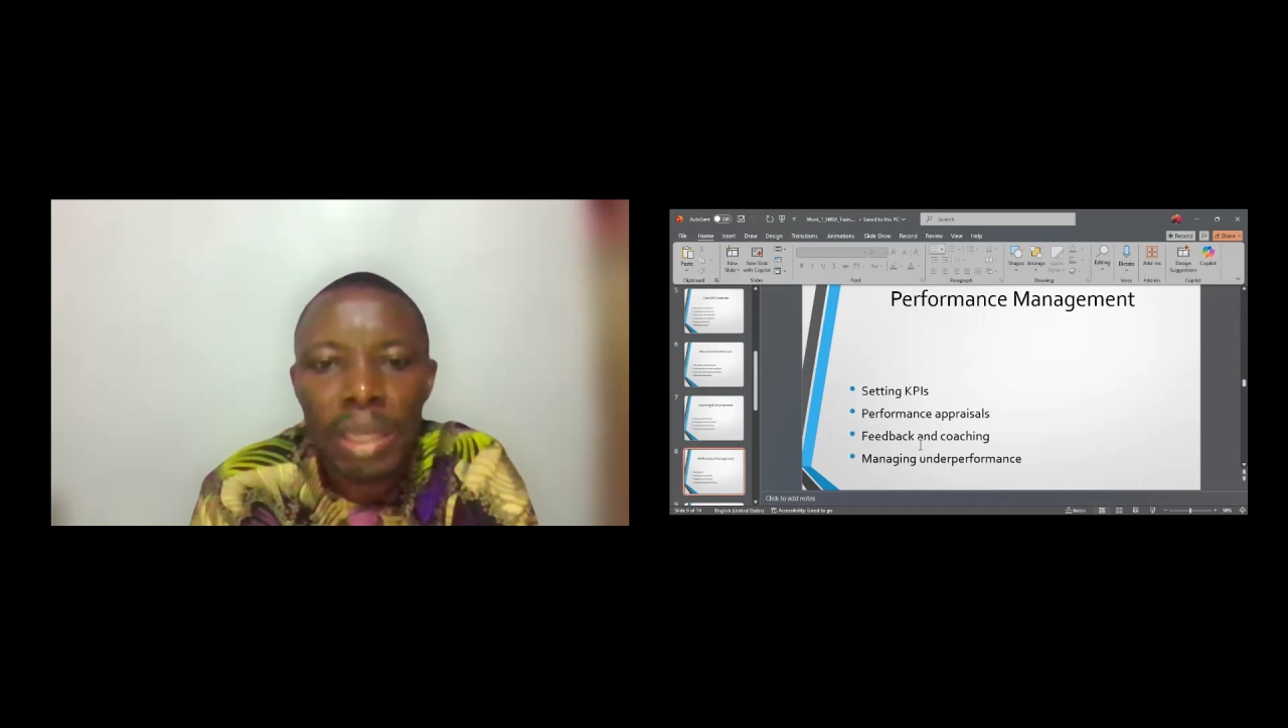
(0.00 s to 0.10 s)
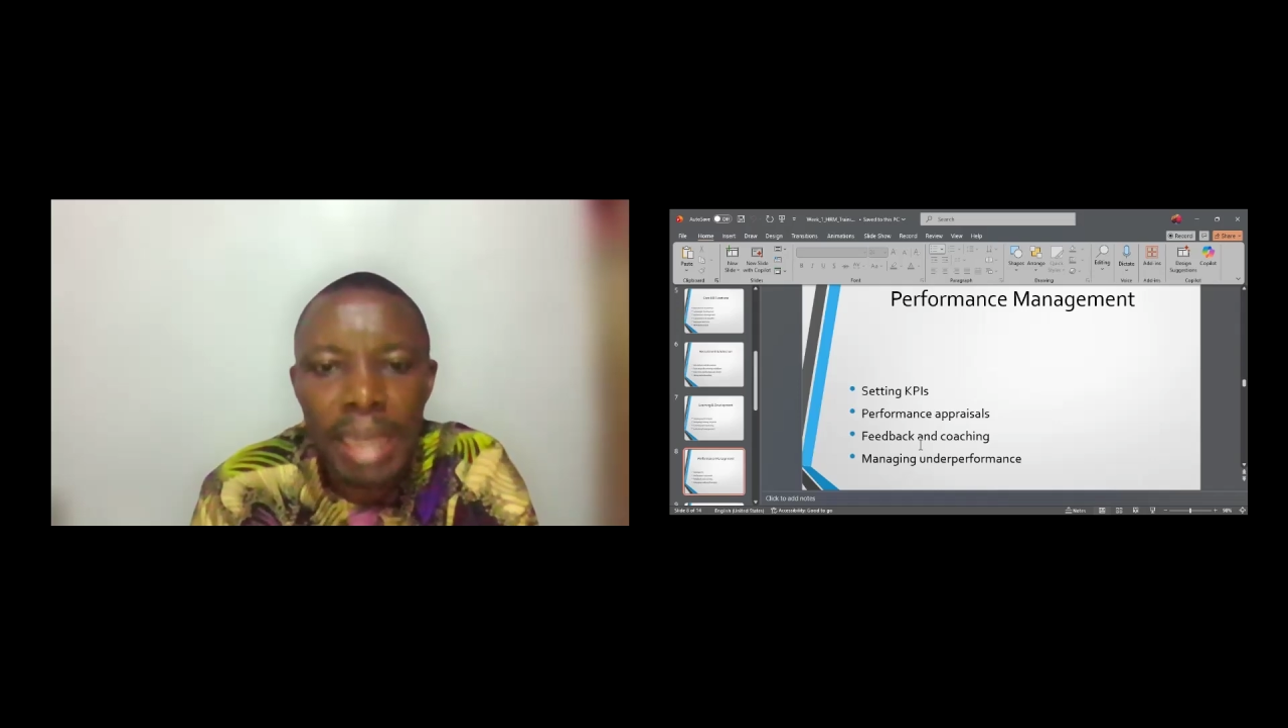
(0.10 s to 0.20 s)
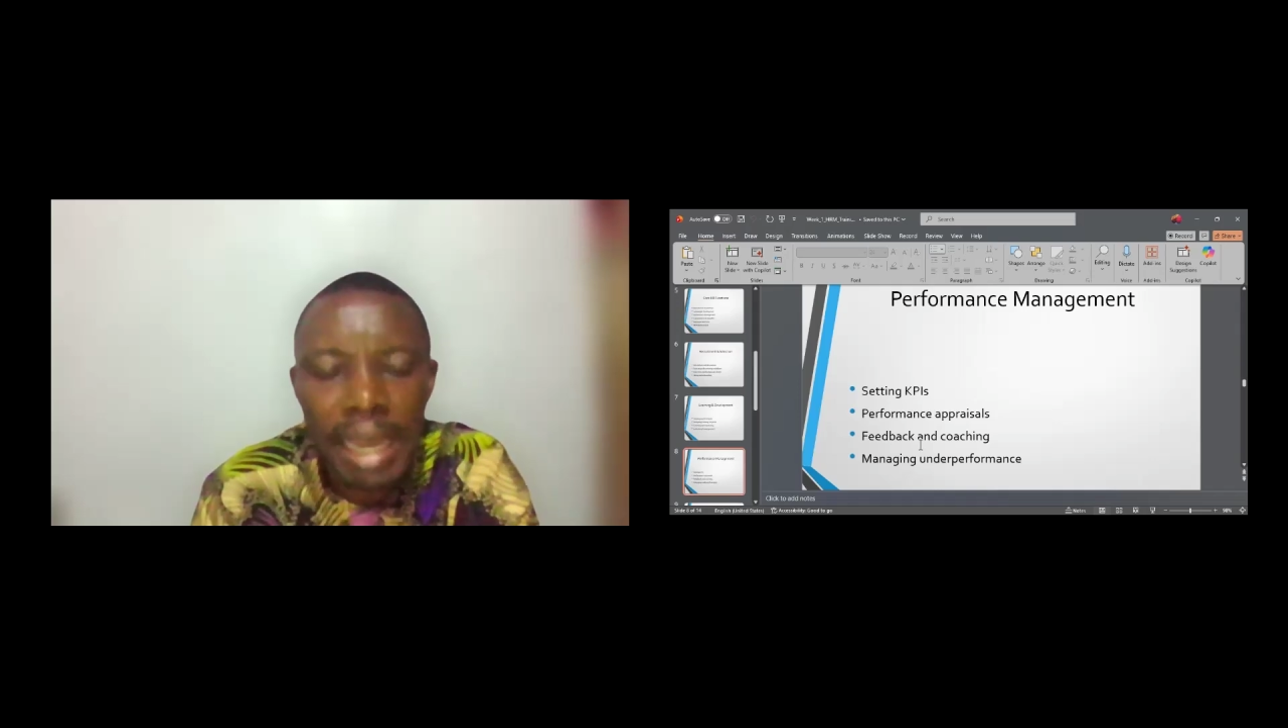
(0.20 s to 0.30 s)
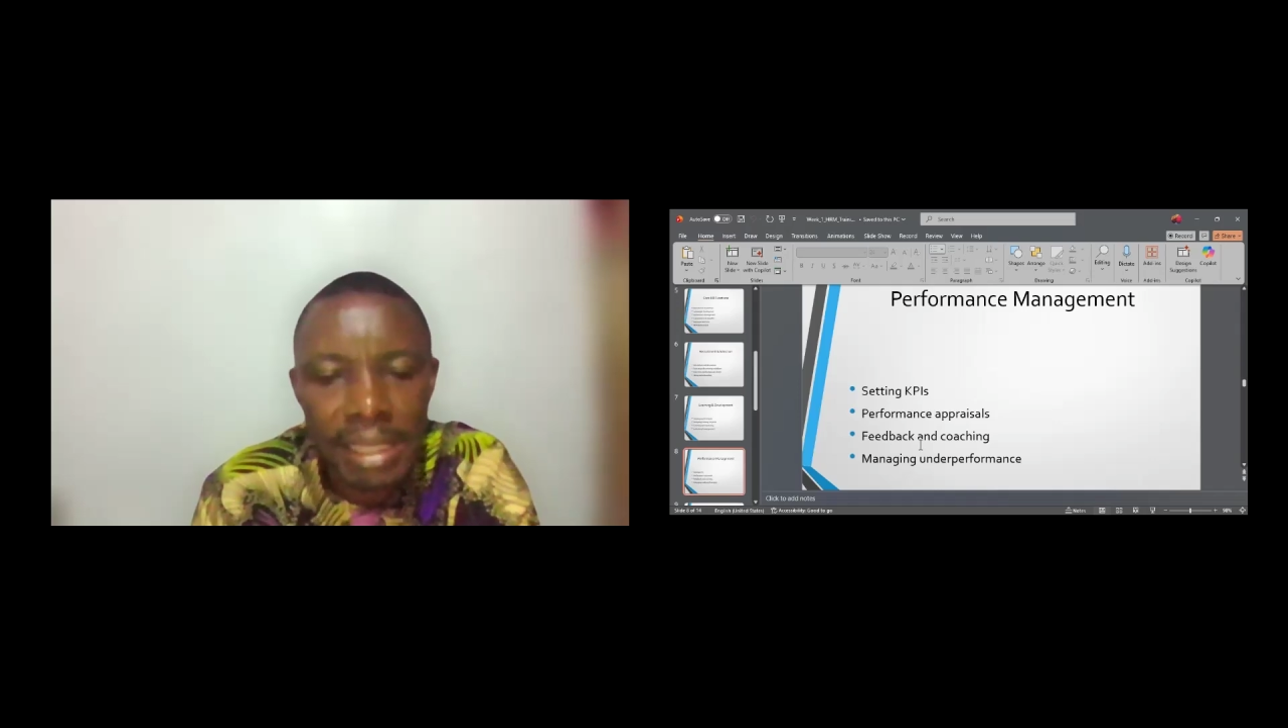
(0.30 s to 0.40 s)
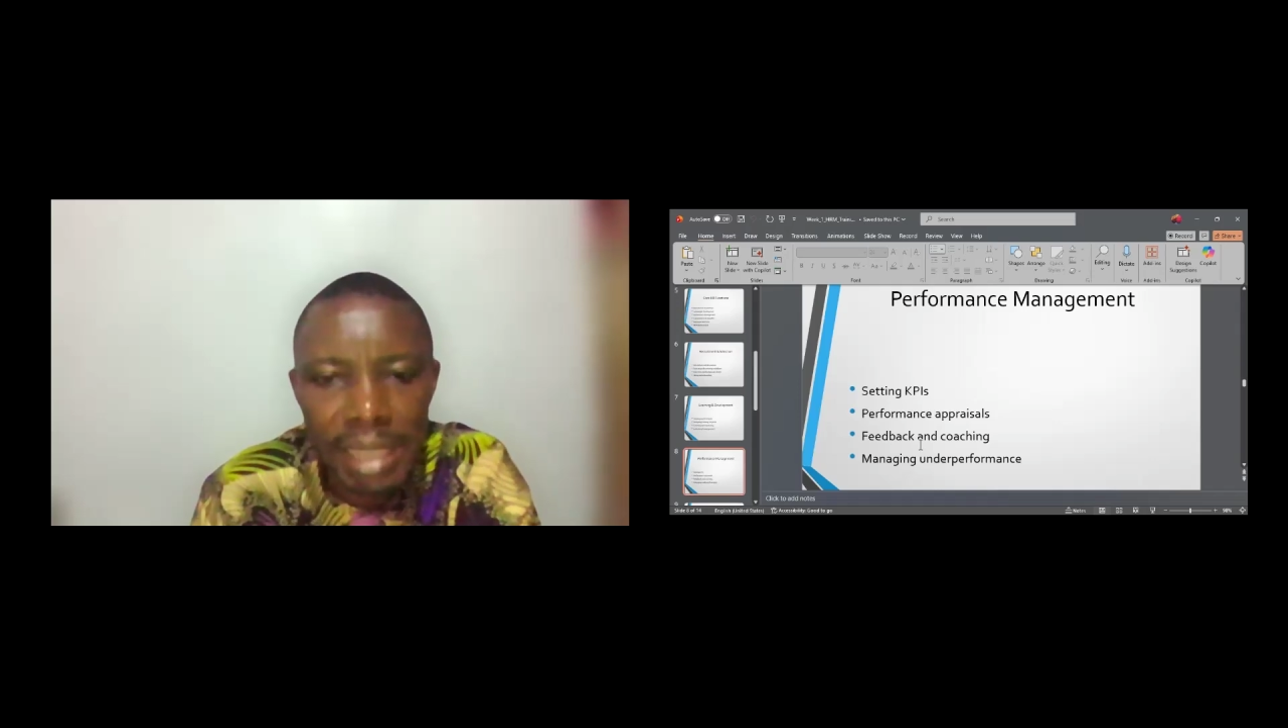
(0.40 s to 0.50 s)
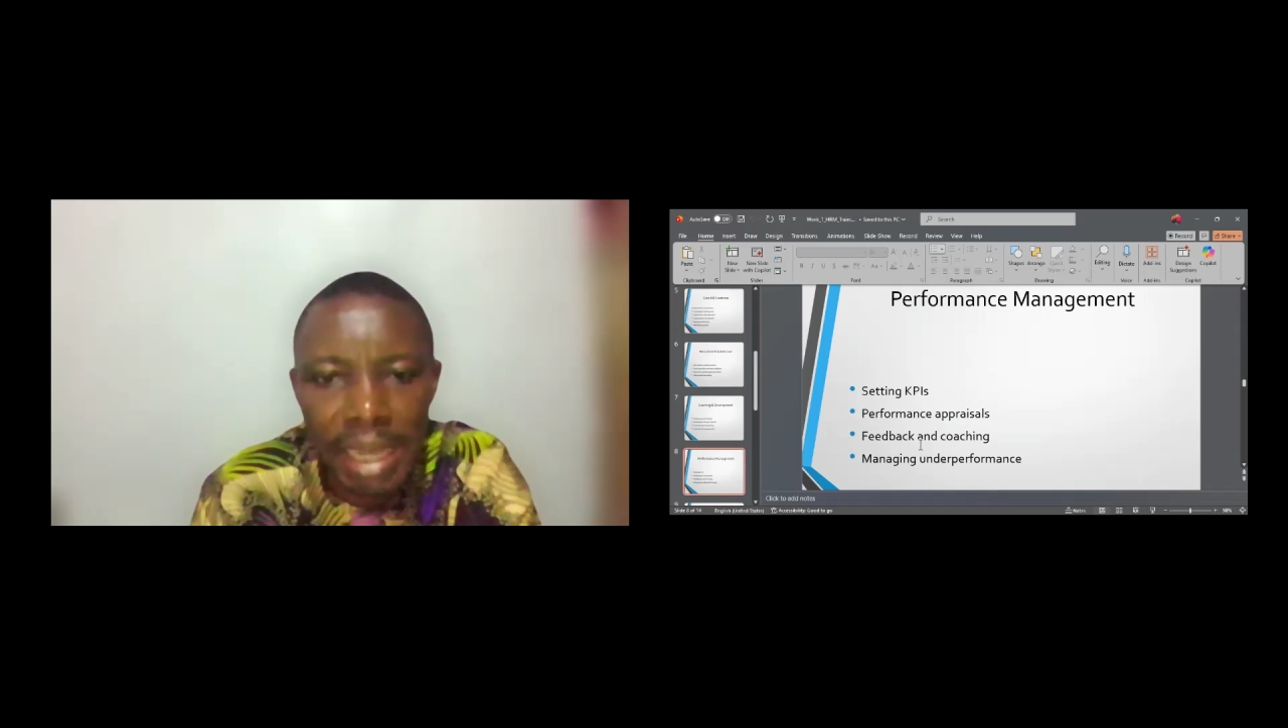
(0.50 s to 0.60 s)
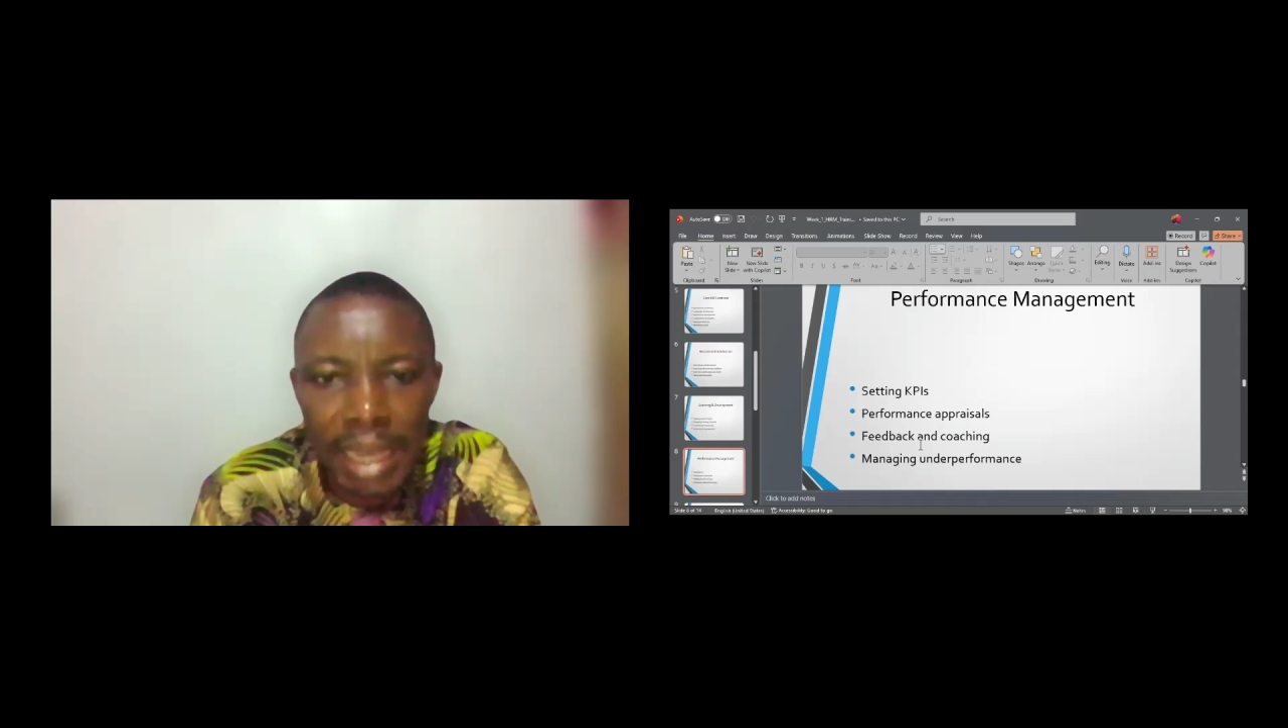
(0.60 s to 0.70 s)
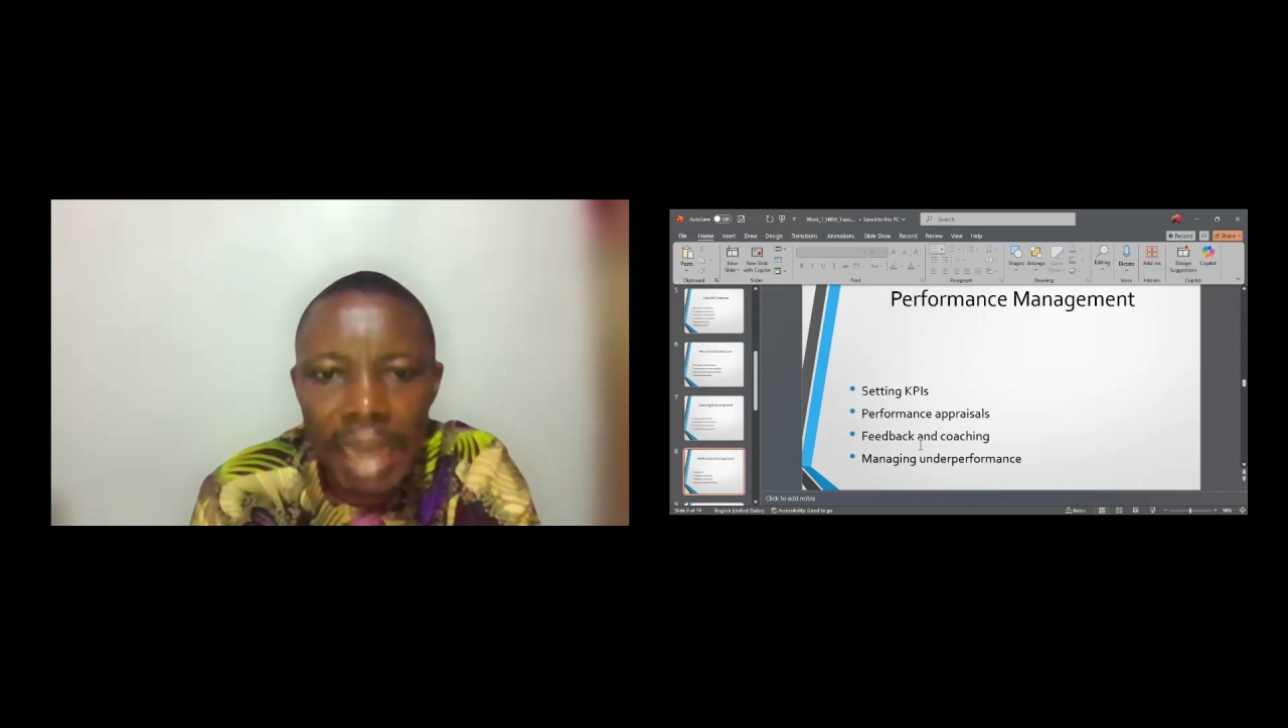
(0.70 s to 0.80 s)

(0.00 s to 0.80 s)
that is that.